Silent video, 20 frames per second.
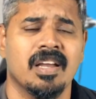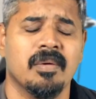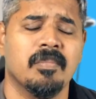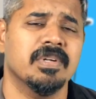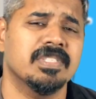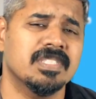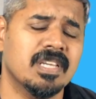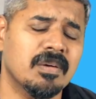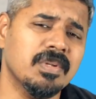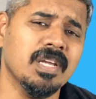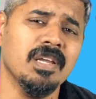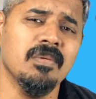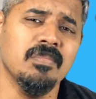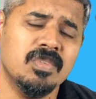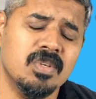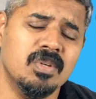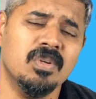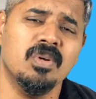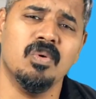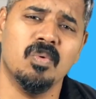But
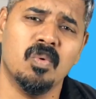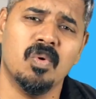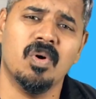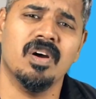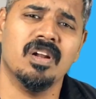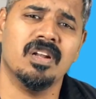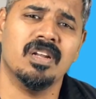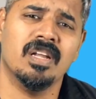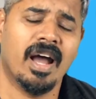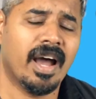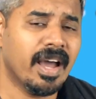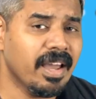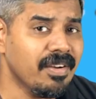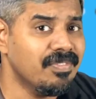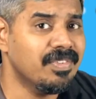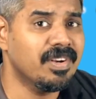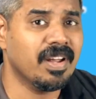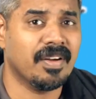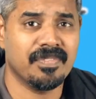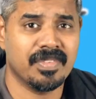sometimes, you know what?
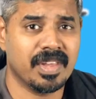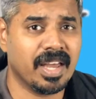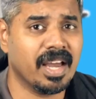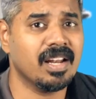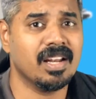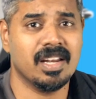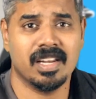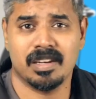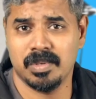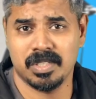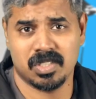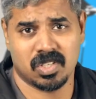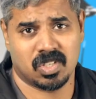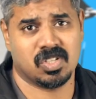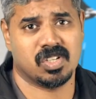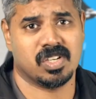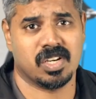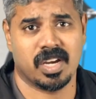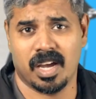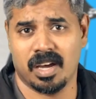I've done that. Let me
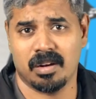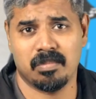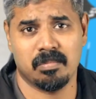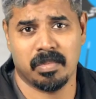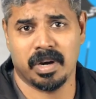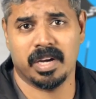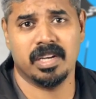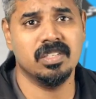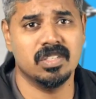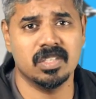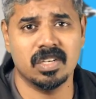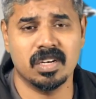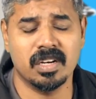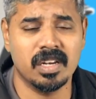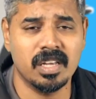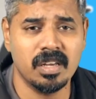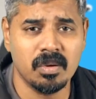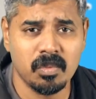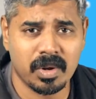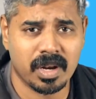just share my
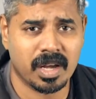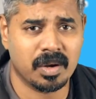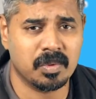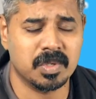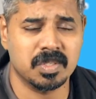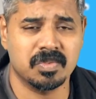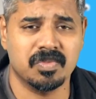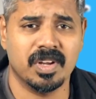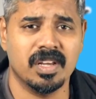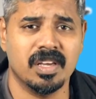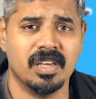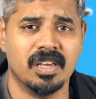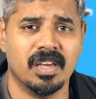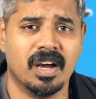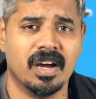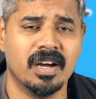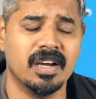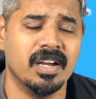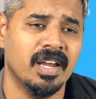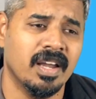journey when I was very
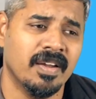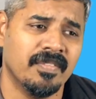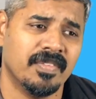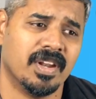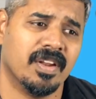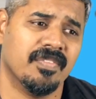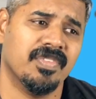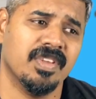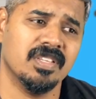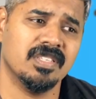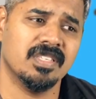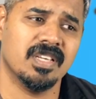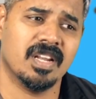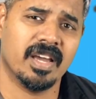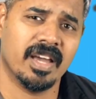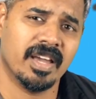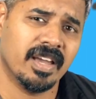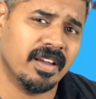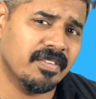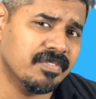young. There are things that
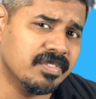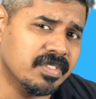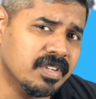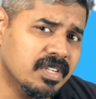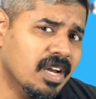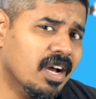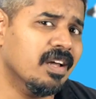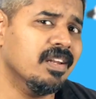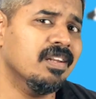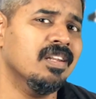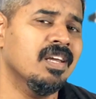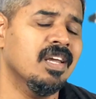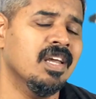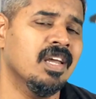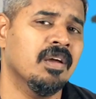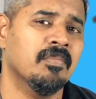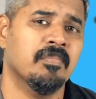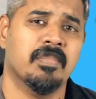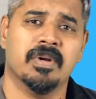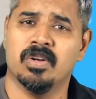I have done,
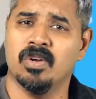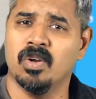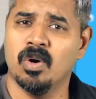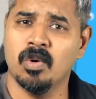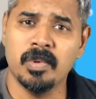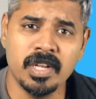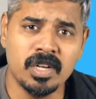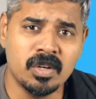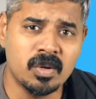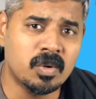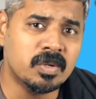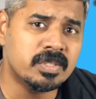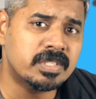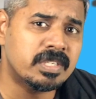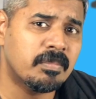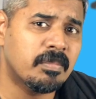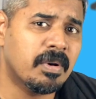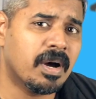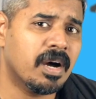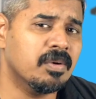but nobody knows
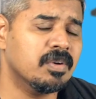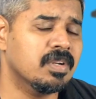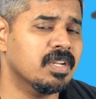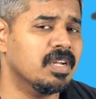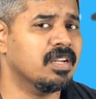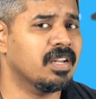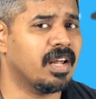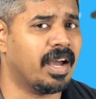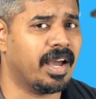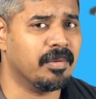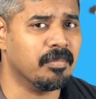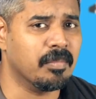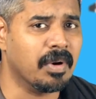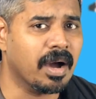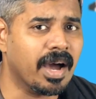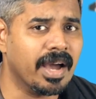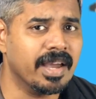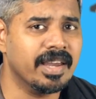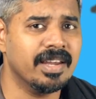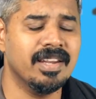about it. I'm
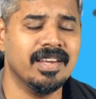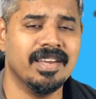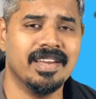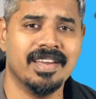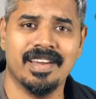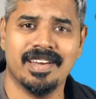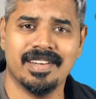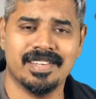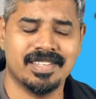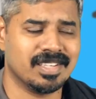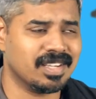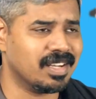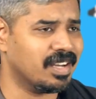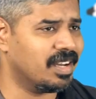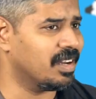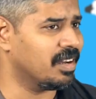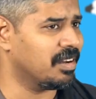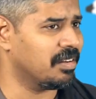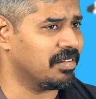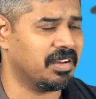hiding it
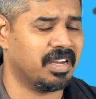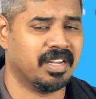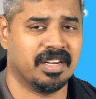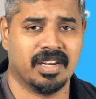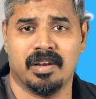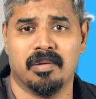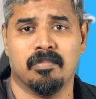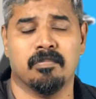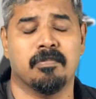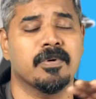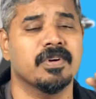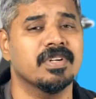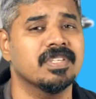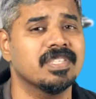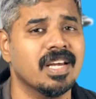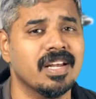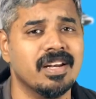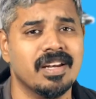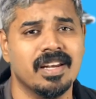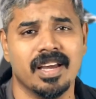and I'm
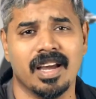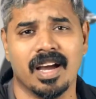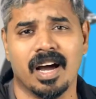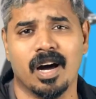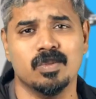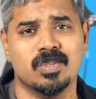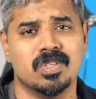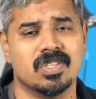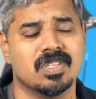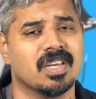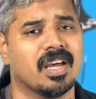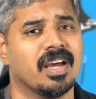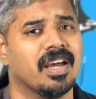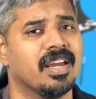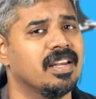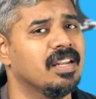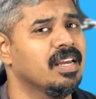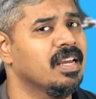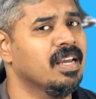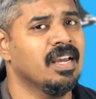pretending
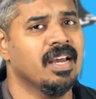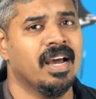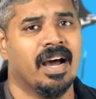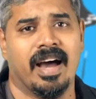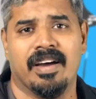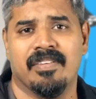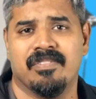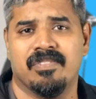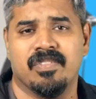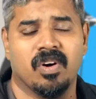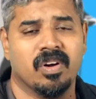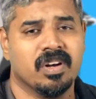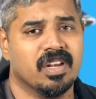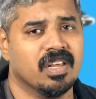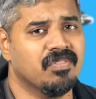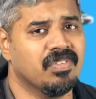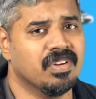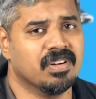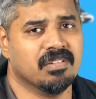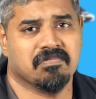outside. I've not
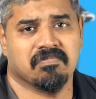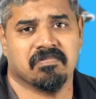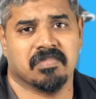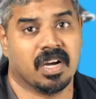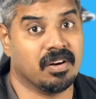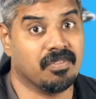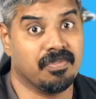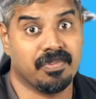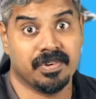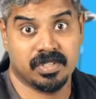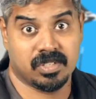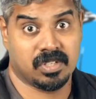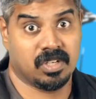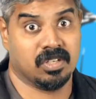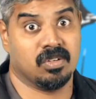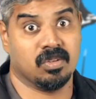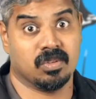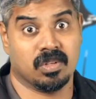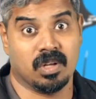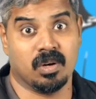even confessed
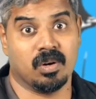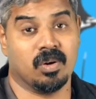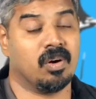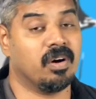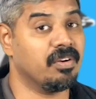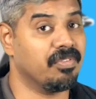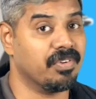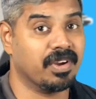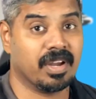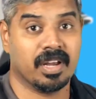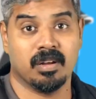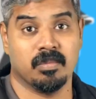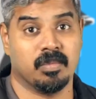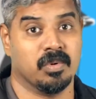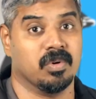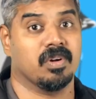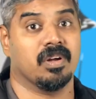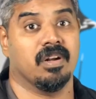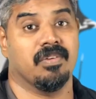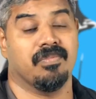it to the Lord. Forget
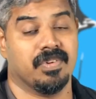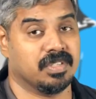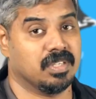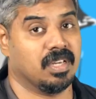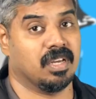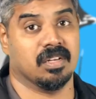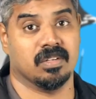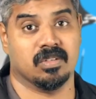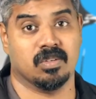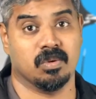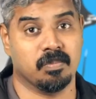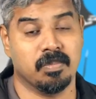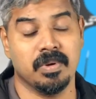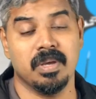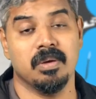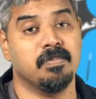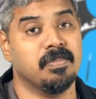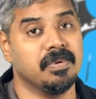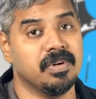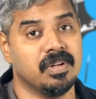about confessing it to
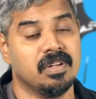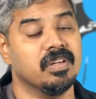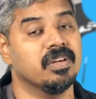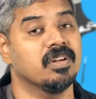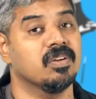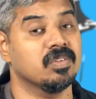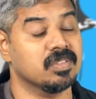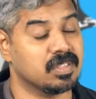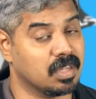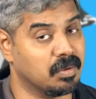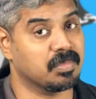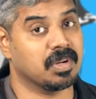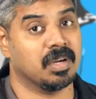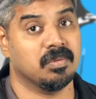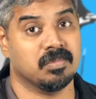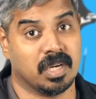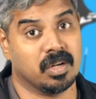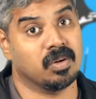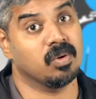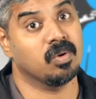people.
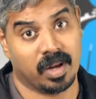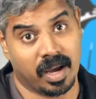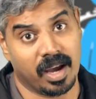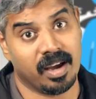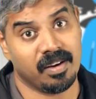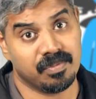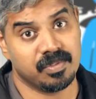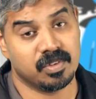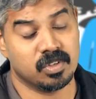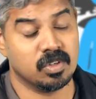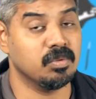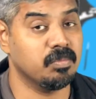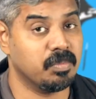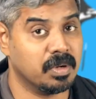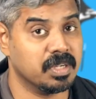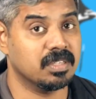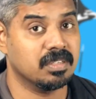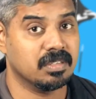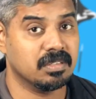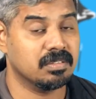Sometimes I don't have to,
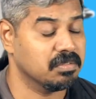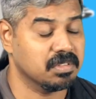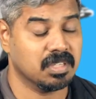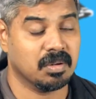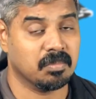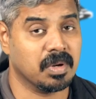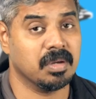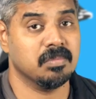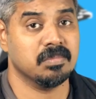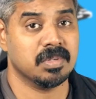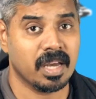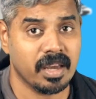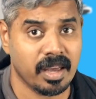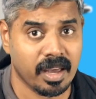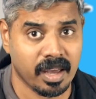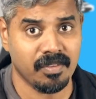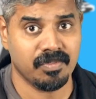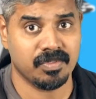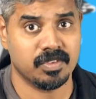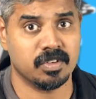but sometimes I
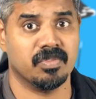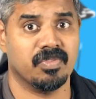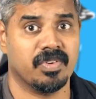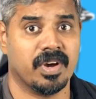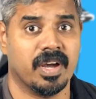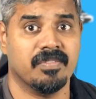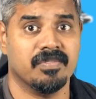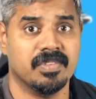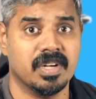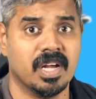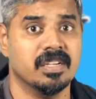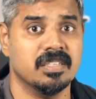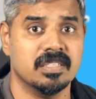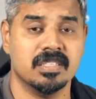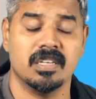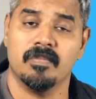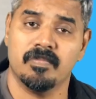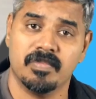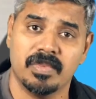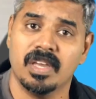have to if I have done
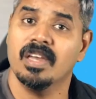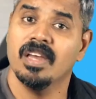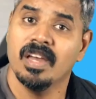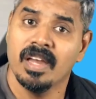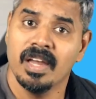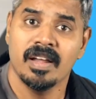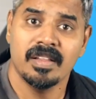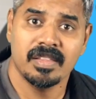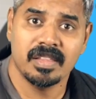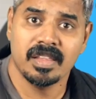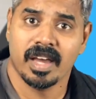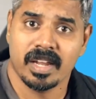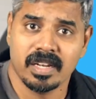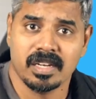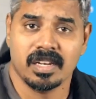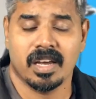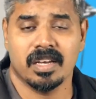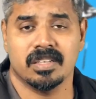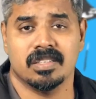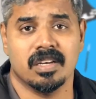something
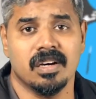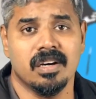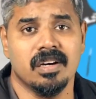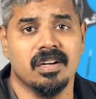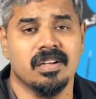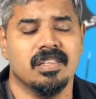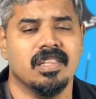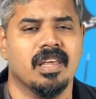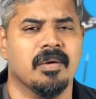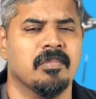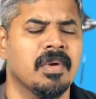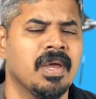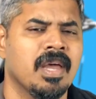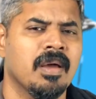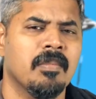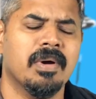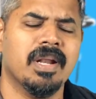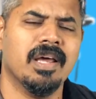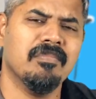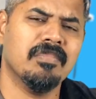that has hurt them.
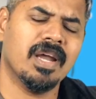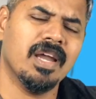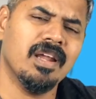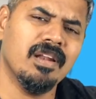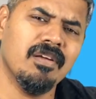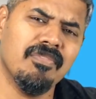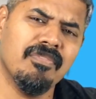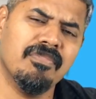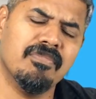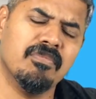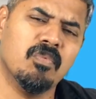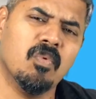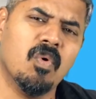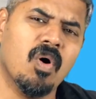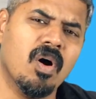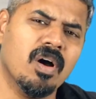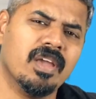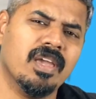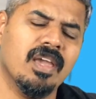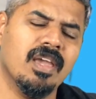But I'm kind of
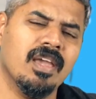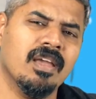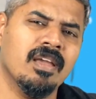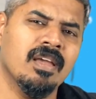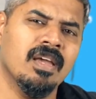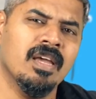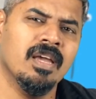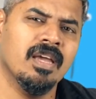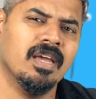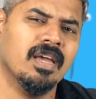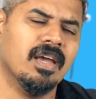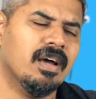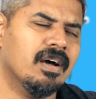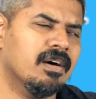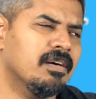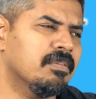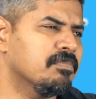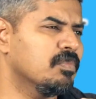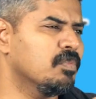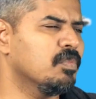walking
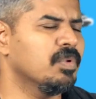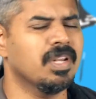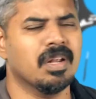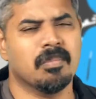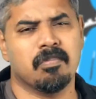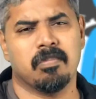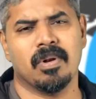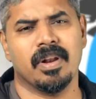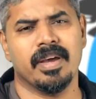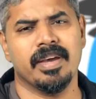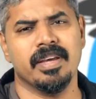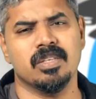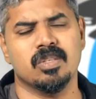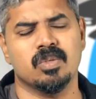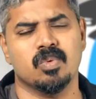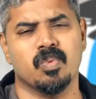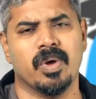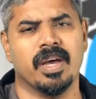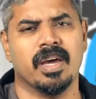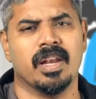in a
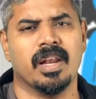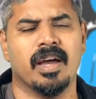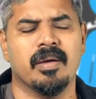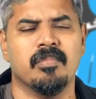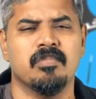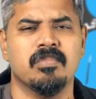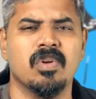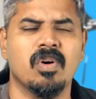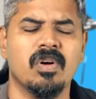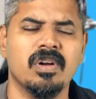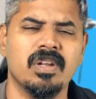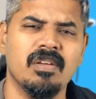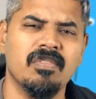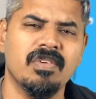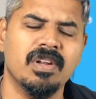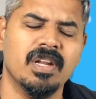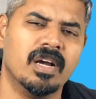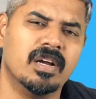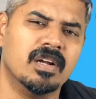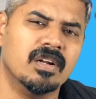place where I'm not
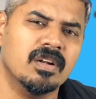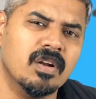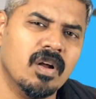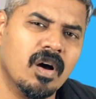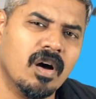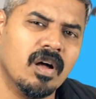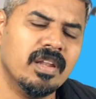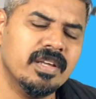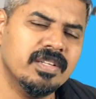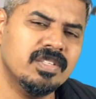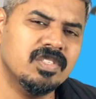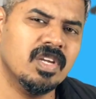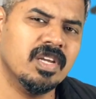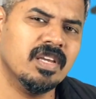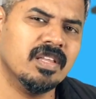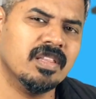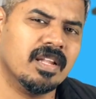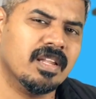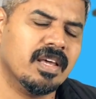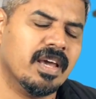even
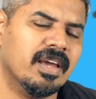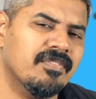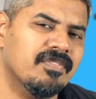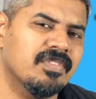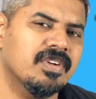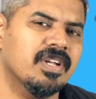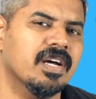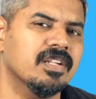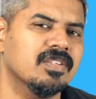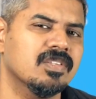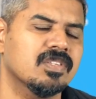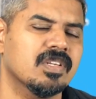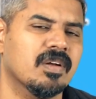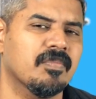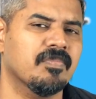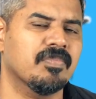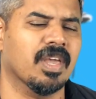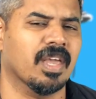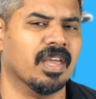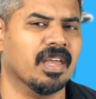acknowledging that I've done
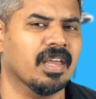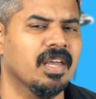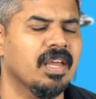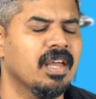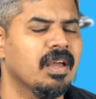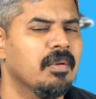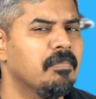something.